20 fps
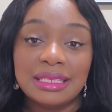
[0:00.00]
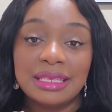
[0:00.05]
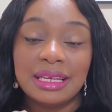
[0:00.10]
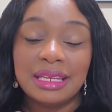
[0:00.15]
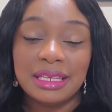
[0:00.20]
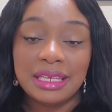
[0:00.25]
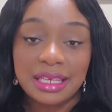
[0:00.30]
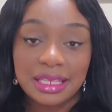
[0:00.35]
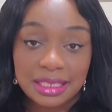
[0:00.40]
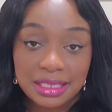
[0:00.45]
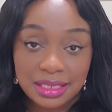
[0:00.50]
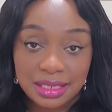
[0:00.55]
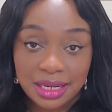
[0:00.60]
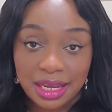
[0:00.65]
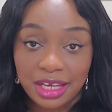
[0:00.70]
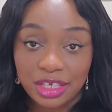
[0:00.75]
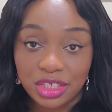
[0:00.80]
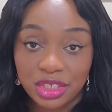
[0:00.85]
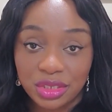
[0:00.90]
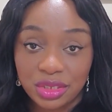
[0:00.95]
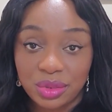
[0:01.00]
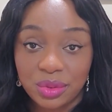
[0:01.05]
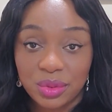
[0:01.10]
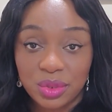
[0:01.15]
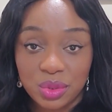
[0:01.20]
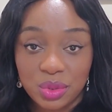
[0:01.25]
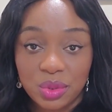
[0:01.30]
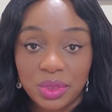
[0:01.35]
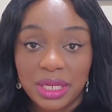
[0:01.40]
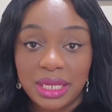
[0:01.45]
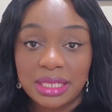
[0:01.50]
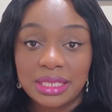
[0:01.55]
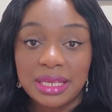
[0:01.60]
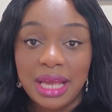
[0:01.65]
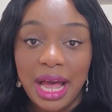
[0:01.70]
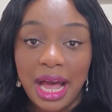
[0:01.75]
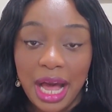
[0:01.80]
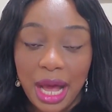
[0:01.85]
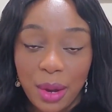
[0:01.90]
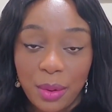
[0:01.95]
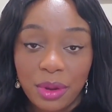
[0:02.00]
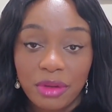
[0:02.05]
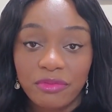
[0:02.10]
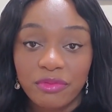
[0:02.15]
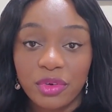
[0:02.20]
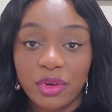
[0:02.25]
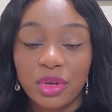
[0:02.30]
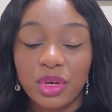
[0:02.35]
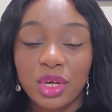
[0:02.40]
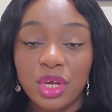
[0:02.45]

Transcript: an international student. However,